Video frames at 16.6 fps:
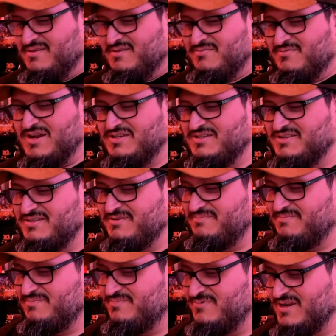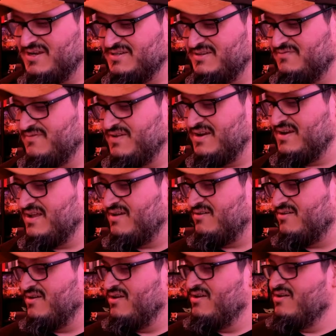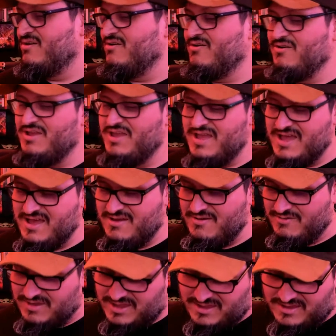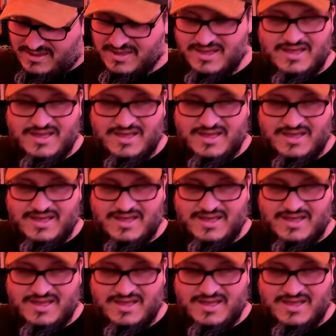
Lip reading: We're actually finding out. Oh yeah, okay.